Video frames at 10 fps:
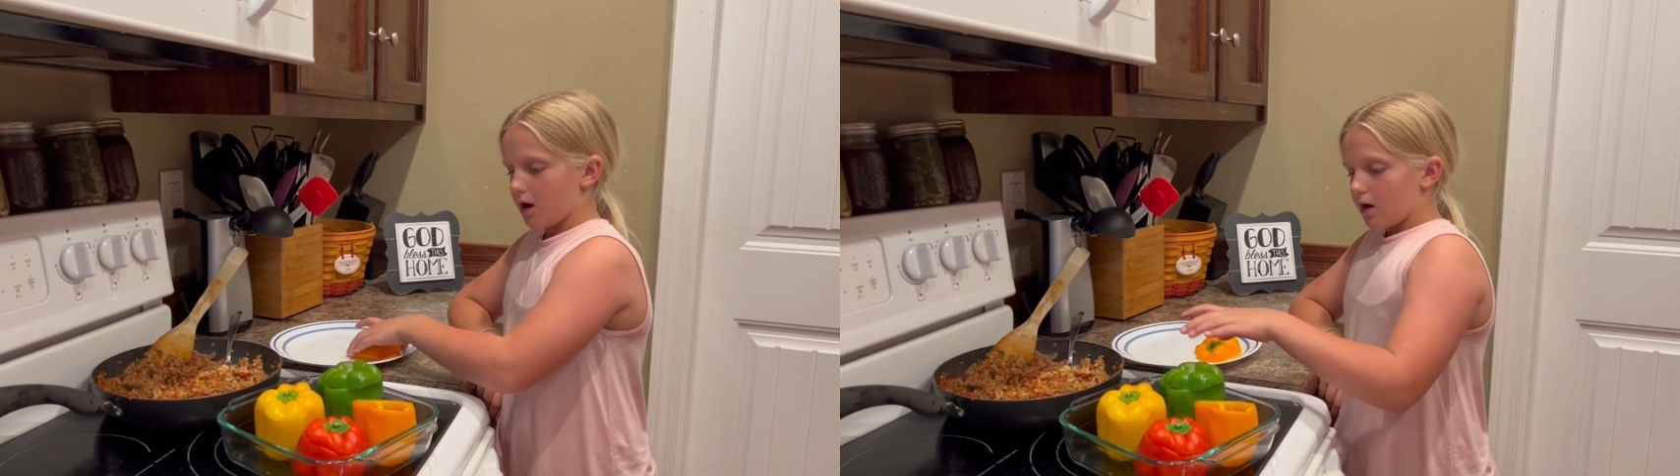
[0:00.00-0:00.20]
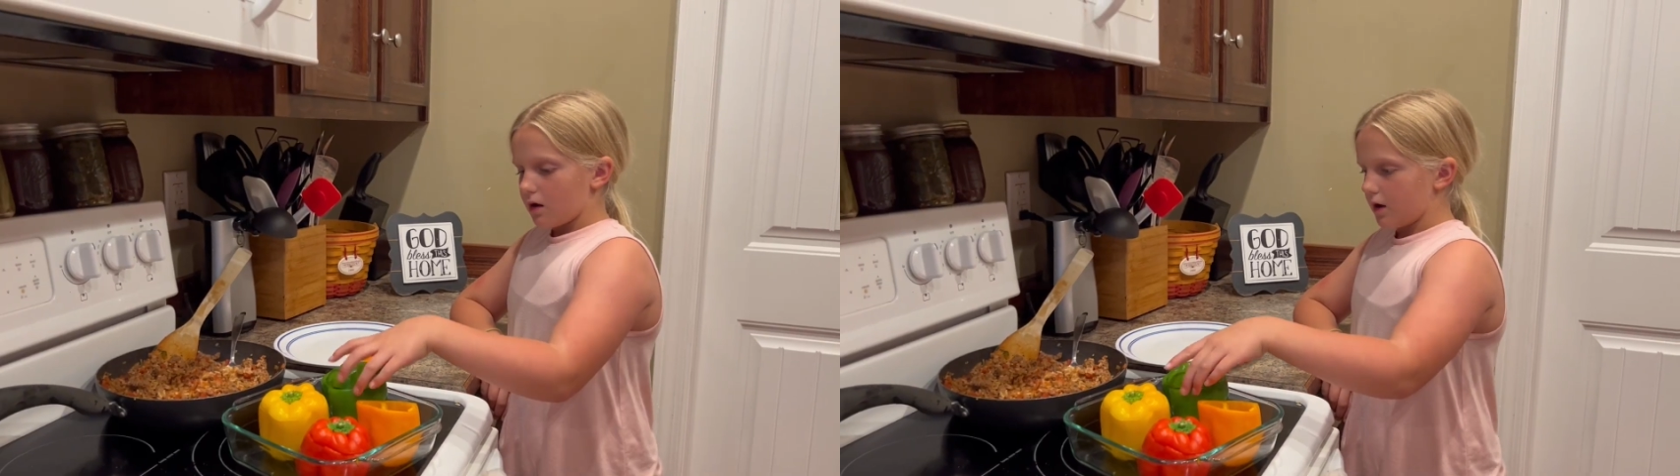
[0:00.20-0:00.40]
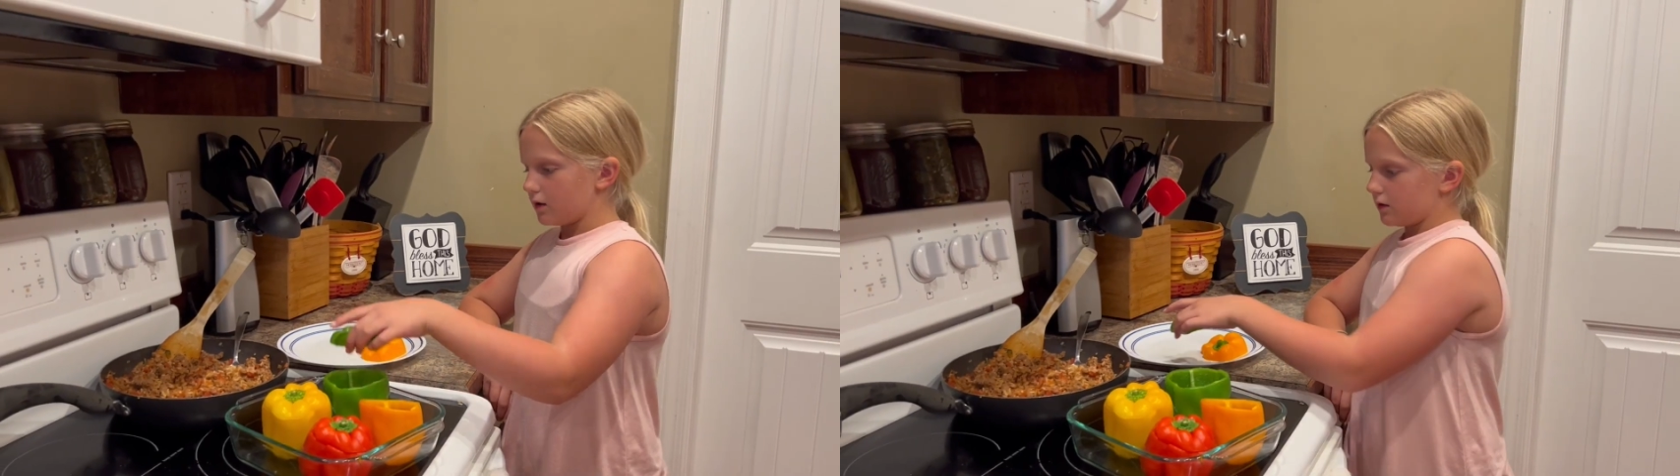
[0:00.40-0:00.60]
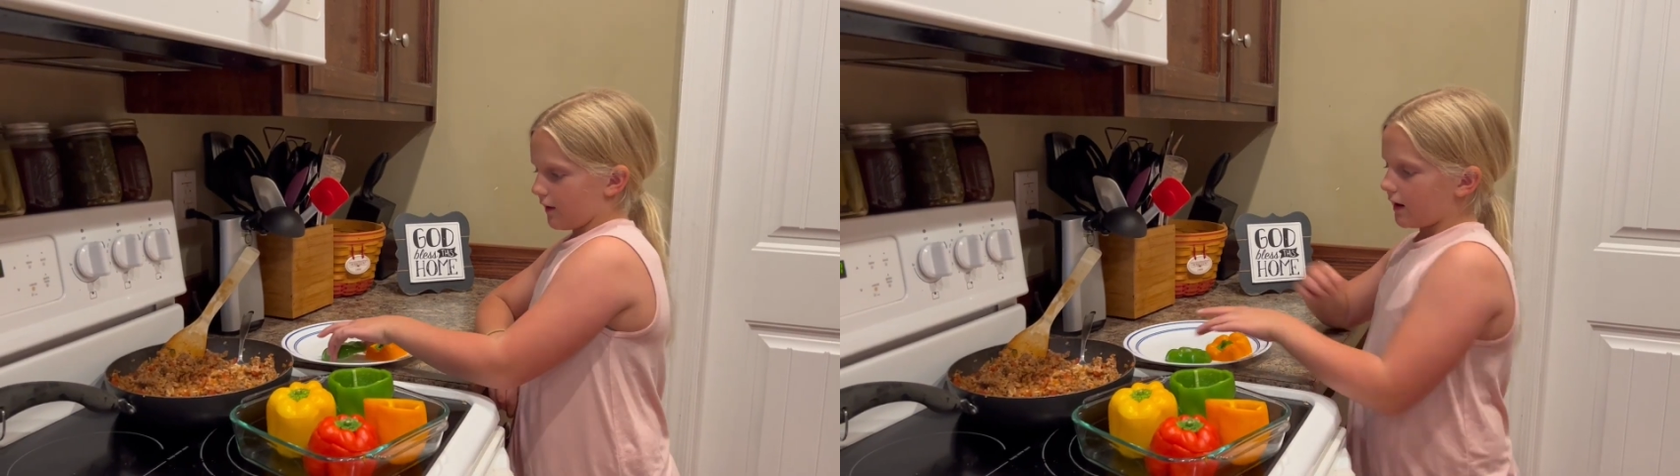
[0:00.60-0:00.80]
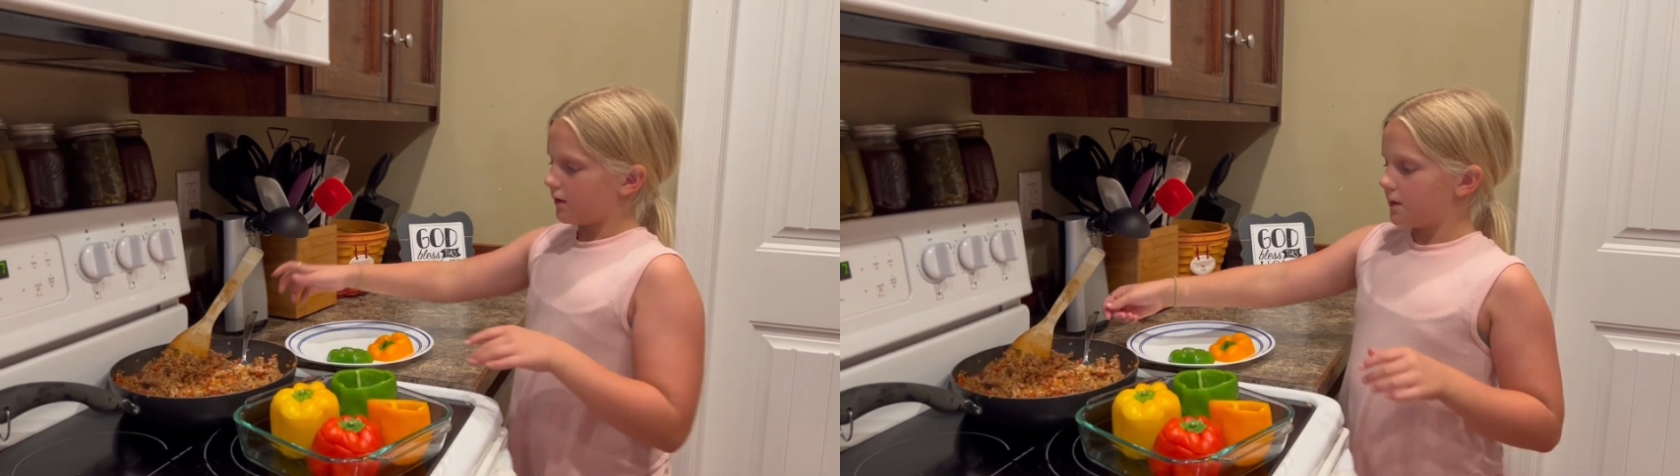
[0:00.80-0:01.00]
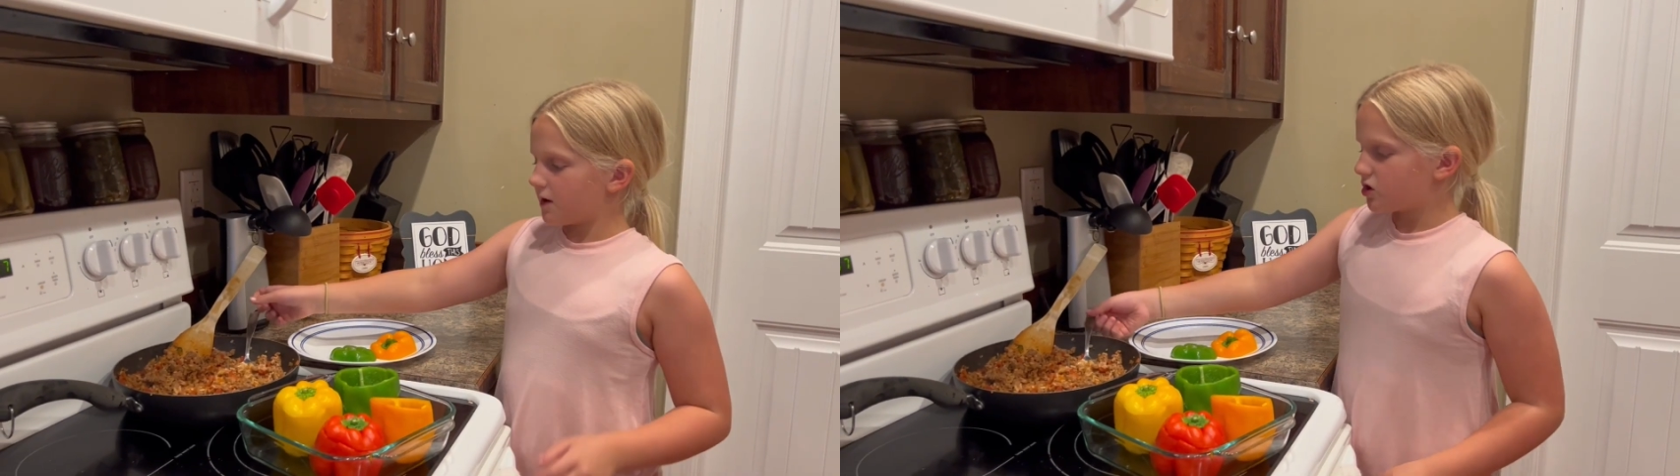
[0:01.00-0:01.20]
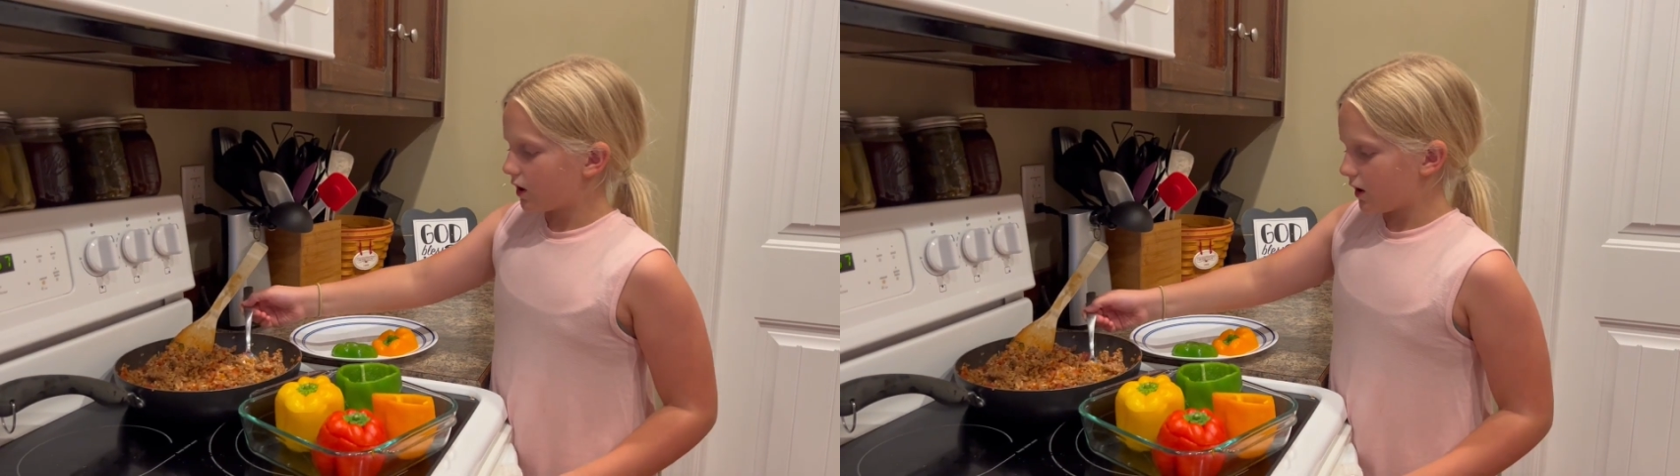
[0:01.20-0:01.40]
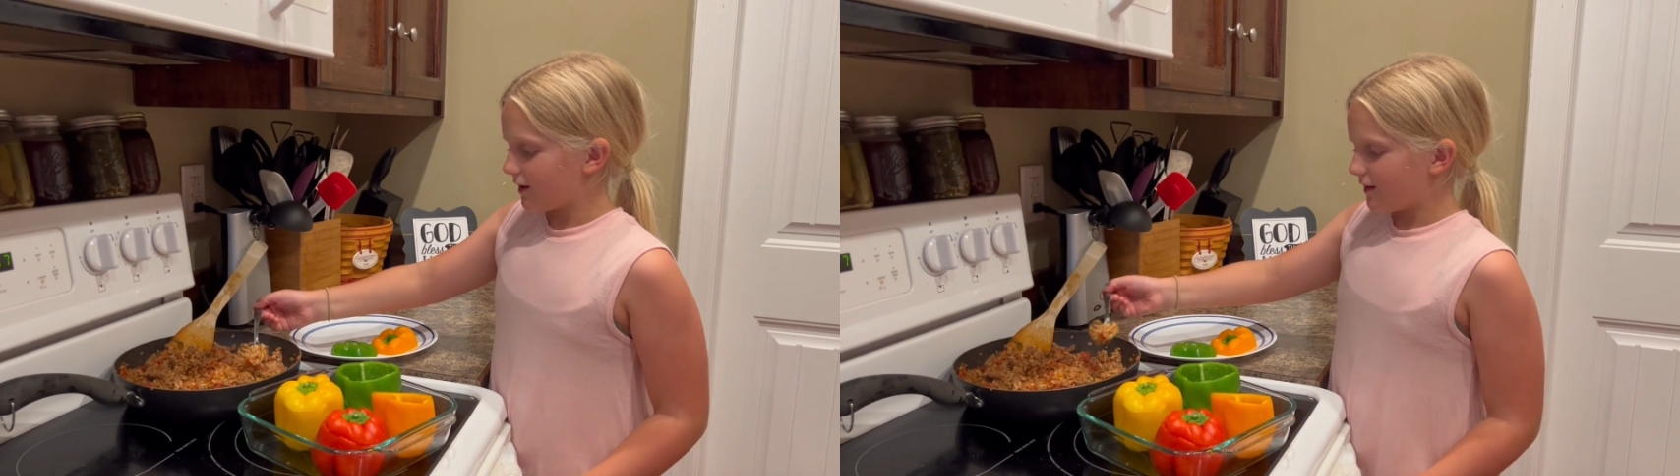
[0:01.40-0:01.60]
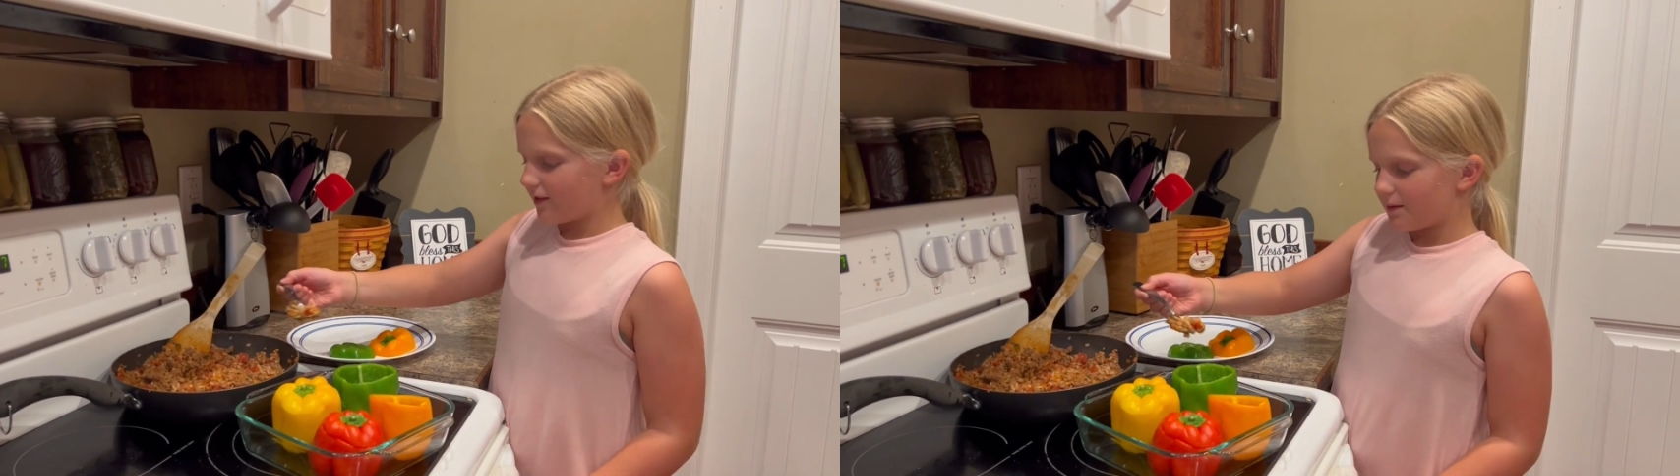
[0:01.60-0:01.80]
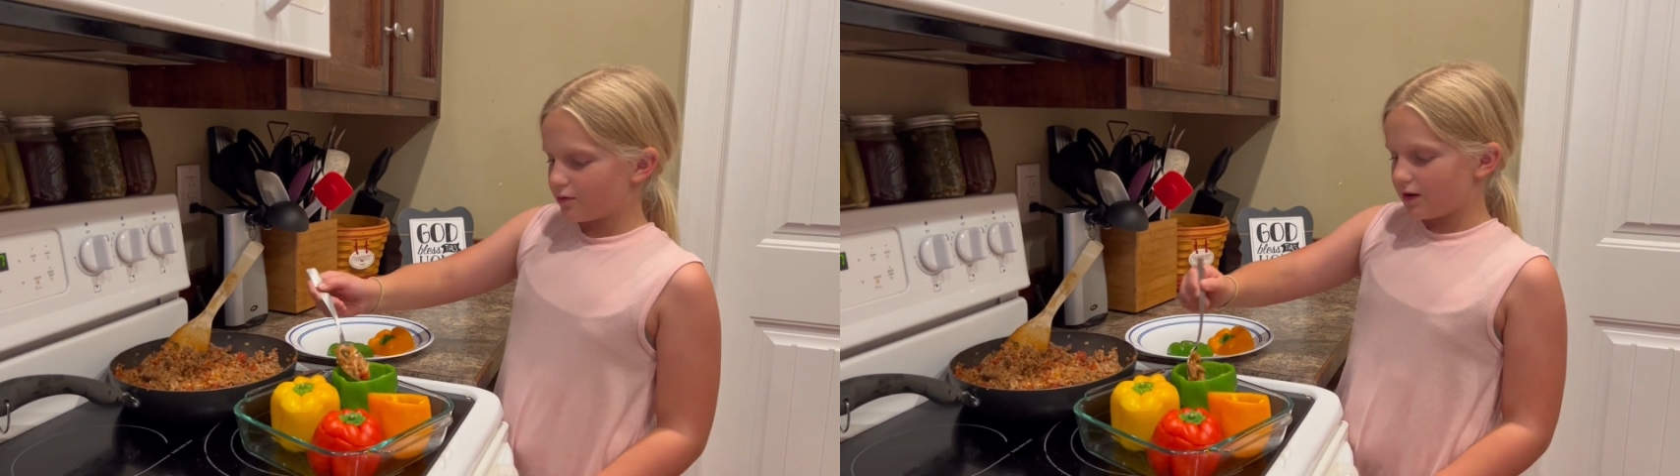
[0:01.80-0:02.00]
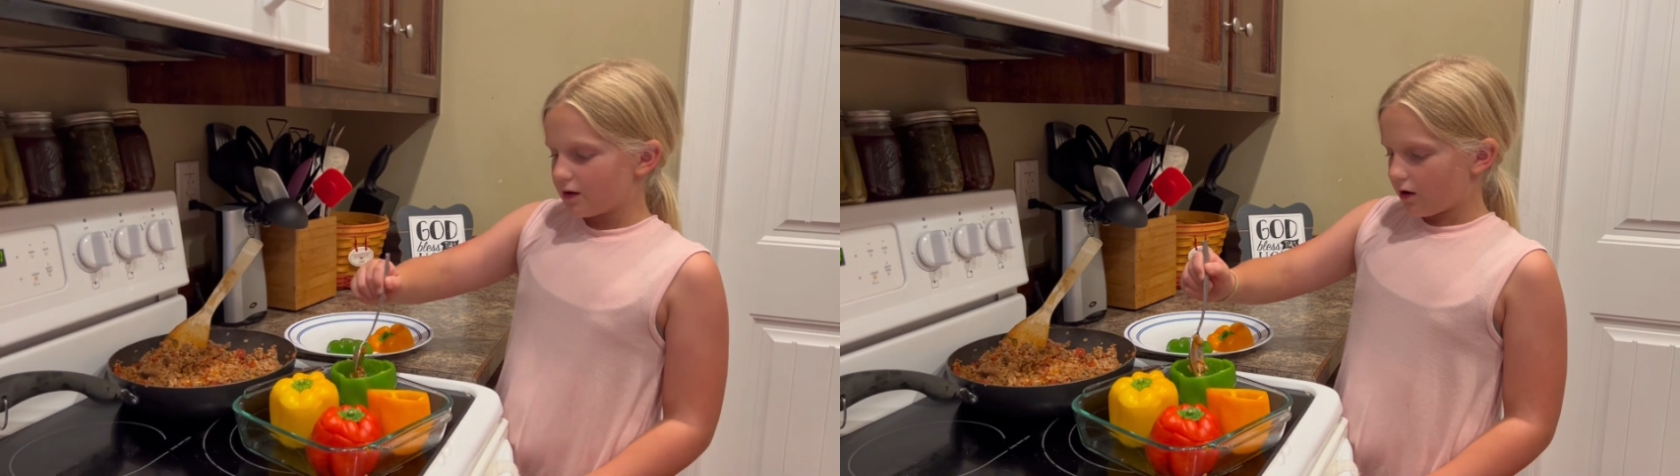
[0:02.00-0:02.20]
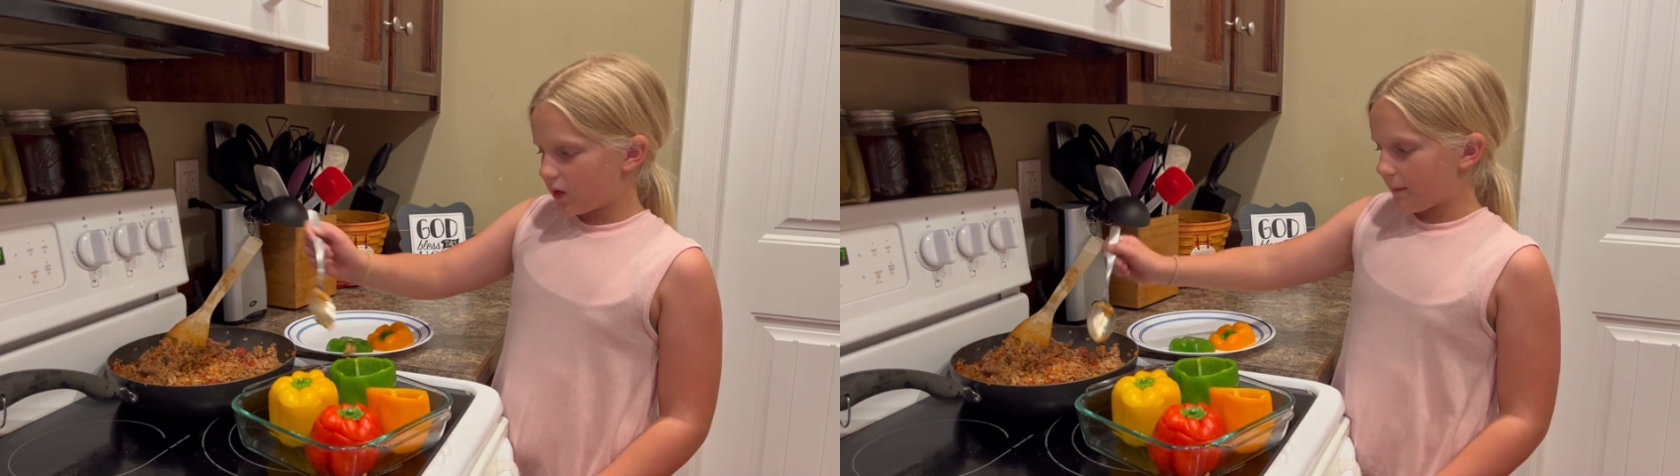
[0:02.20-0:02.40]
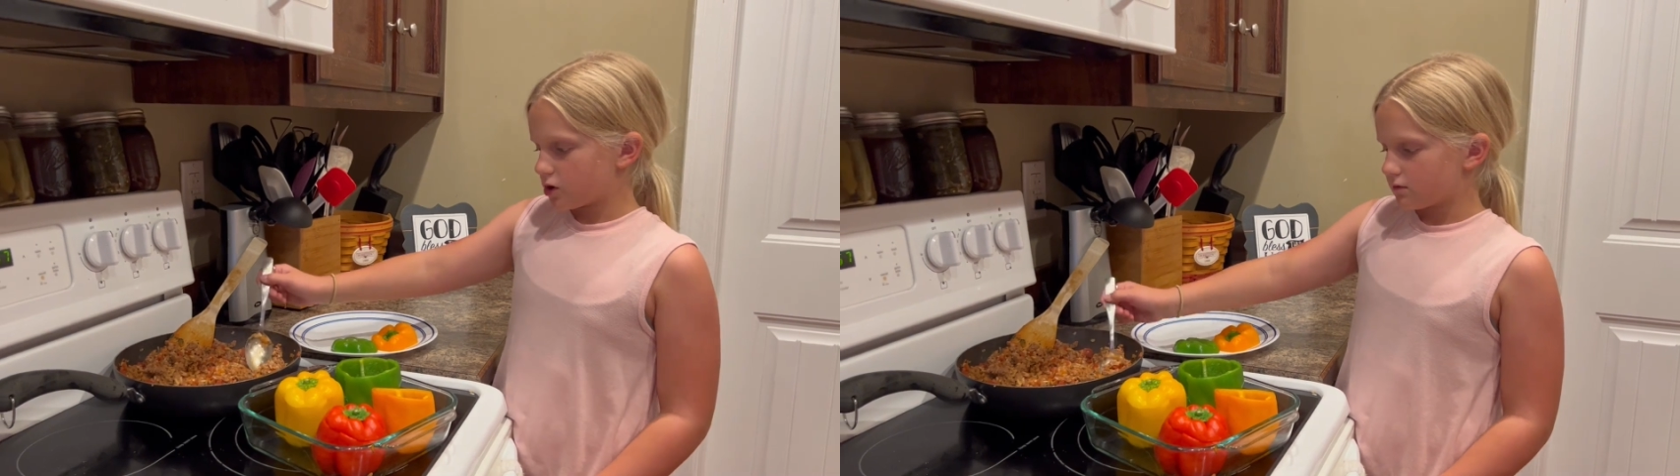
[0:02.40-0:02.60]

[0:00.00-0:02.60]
Remove the top of the pepper